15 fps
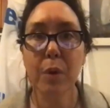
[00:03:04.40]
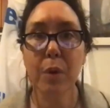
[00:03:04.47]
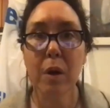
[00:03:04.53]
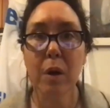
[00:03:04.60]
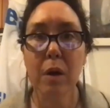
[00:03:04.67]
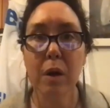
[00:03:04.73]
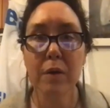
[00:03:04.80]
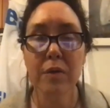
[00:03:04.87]

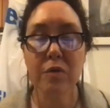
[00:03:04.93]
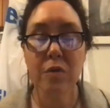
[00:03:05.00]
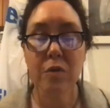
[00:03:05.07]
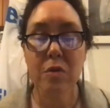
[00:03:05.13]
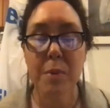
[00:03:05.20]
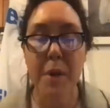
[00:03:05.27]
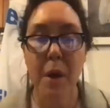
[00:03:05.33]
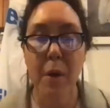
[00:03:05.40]
are
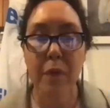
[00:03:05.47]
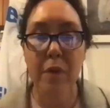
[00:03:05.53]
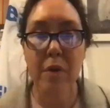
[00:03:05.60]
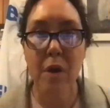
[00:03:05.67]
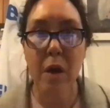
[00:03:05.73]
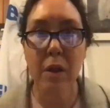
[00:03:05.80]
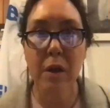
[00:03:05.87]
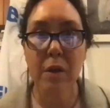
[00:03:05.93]
concerned about the
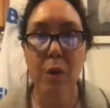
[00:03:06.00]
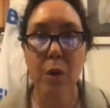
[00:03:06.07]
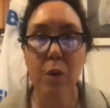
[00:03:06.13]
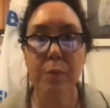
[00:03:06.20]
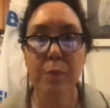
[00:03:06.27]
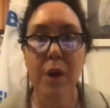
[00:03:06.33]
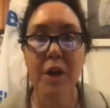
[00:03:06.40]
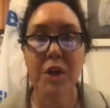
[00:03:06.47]
Donlin
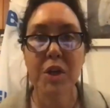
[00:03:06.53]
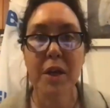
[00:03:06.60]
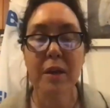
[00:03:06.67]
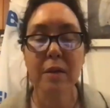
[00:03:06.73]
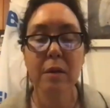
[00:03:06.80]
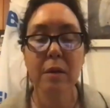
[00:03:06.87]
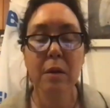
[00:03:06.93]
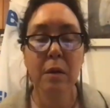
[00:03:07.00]
Gold
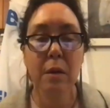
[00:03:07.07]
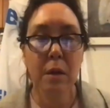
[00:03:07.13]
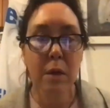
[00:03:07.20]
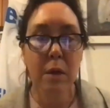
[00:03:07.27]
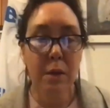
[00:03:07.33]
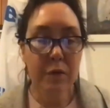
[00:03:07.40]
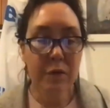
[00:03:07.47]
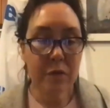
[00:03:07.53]
Project.
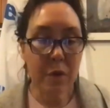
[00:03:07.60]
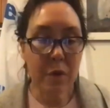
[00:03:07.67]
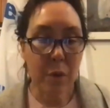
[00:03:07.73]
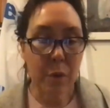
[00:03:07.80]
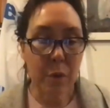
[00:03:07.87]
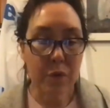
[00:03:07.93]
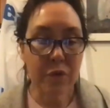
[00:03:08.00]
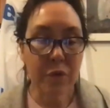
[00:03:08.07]

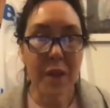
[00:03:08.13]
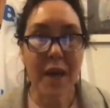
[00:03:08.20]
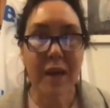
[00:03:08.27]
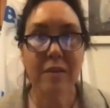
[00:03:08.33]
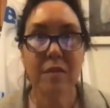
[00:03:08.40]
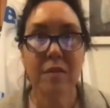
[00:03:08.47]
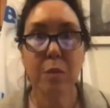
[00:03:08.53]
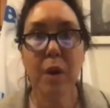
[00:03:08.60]
So
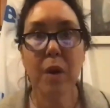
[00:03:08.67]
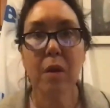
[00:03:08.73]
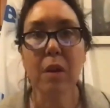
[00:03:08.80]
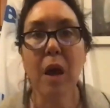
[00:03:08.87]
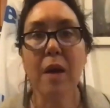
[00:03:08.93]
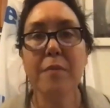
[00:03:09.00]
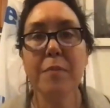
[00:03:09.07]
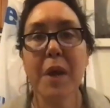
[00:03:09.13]
that's where a
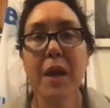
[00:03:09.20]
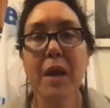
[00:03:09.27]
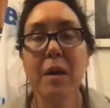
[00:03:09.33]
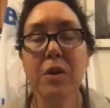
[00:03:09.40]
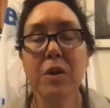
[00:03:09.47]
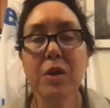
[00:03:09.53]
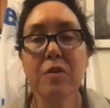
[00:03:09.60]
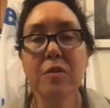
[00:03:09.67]
lot of my
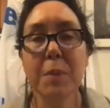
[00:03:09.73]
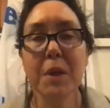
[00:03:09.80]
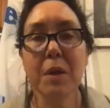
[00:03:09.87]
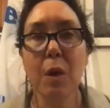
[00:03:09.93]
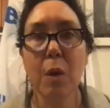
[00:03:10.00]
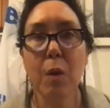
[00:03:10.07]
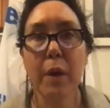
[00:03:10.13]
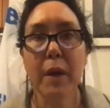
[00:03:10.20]
energy has been
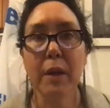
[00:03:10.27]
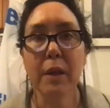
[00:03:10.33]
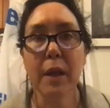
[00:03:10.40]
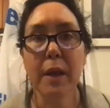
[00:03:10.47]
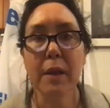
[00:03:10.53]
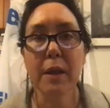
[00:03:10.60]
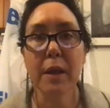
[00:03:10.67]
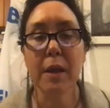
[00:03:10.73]
going
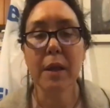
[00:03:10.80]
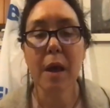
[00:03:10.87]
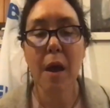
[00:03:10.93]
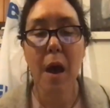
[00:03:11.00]
lately.